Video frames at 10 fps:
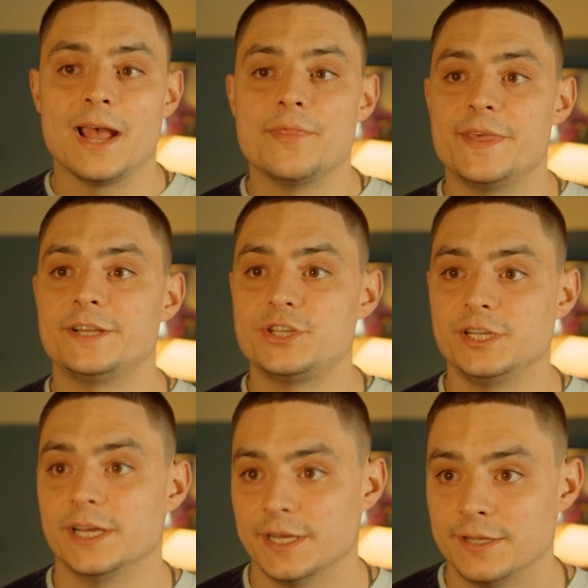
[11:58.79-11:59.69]
And this
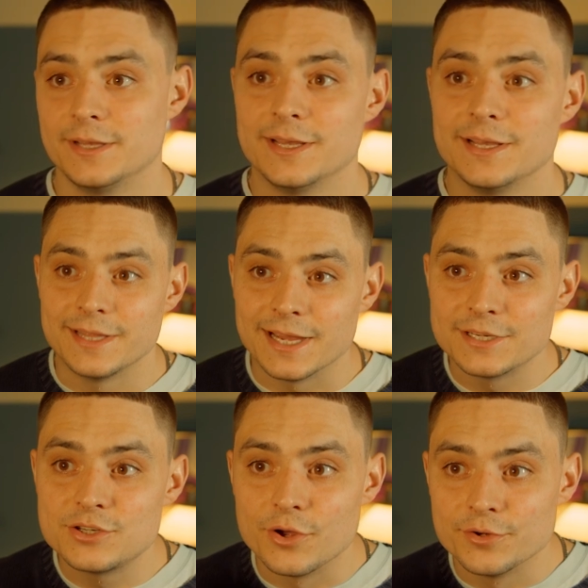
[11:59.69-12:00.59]
year, that
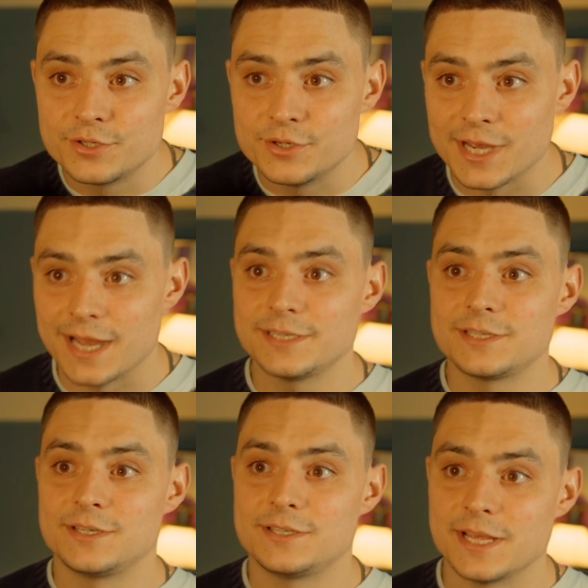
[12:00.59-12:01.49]
has gone to
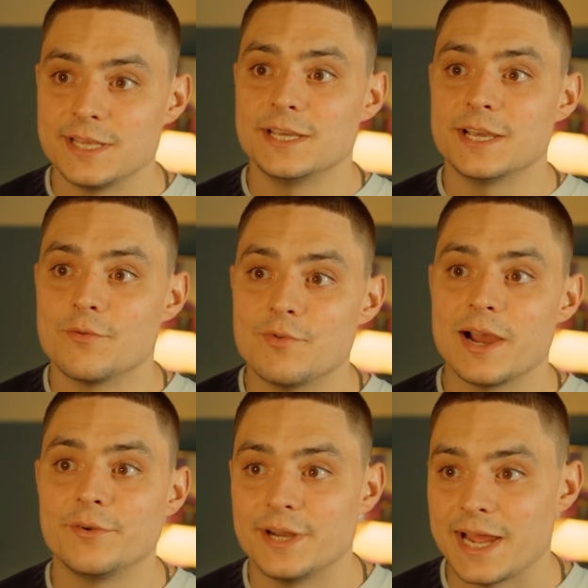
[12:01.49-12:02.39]
tasks taking
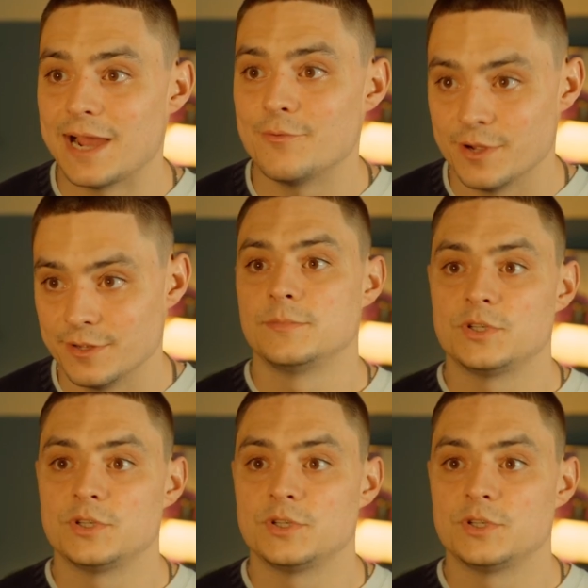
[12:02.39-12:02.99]
around an hour.